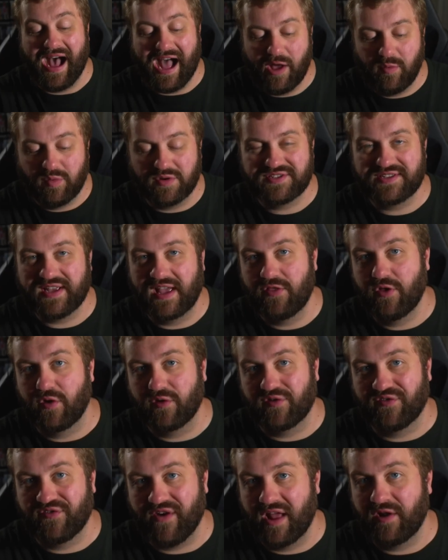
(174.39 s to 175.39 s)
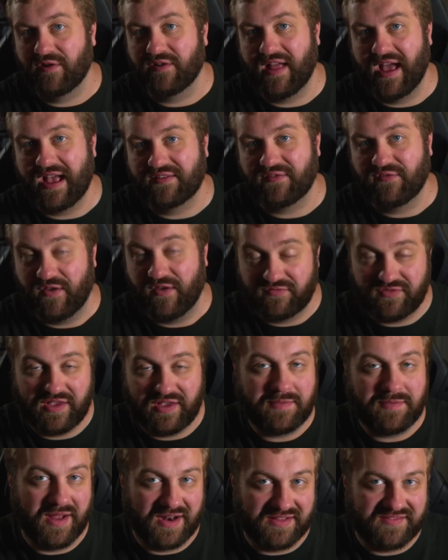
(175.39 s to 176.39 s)
I will say those final last
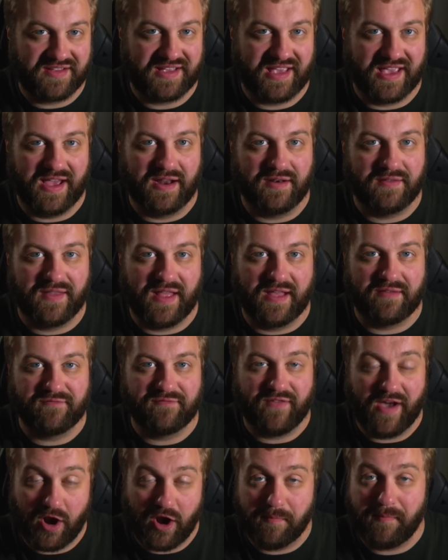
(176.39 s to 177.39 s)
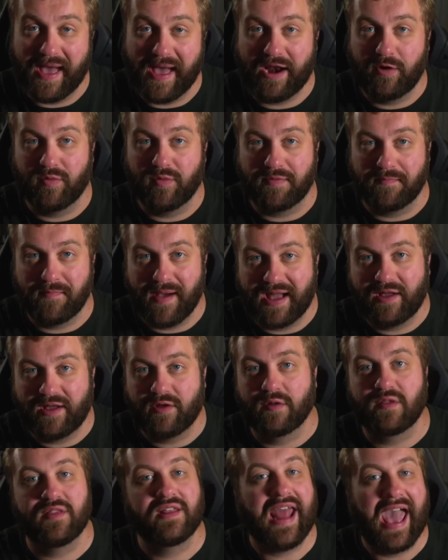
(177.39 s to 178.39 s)
15 minutes again, that final battle with
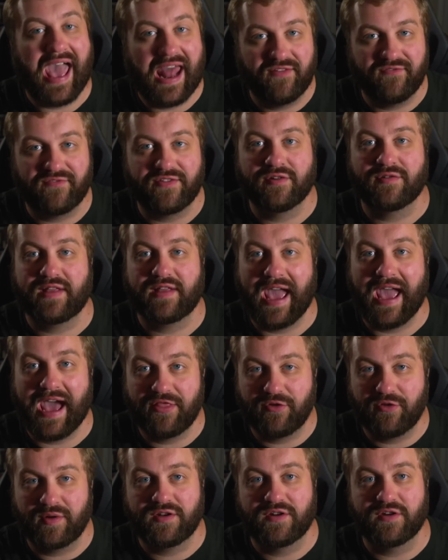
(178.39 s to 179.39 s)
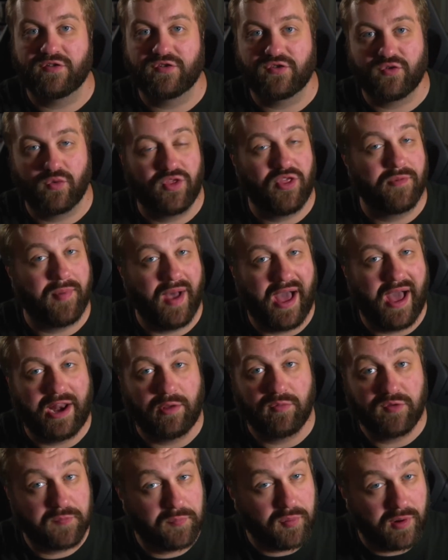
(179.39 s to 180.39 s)
Michael and Haddonfield gathering to destroy the body
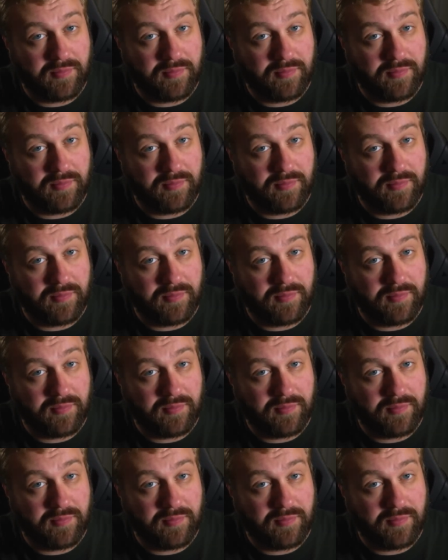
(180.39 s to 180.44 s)
was pretty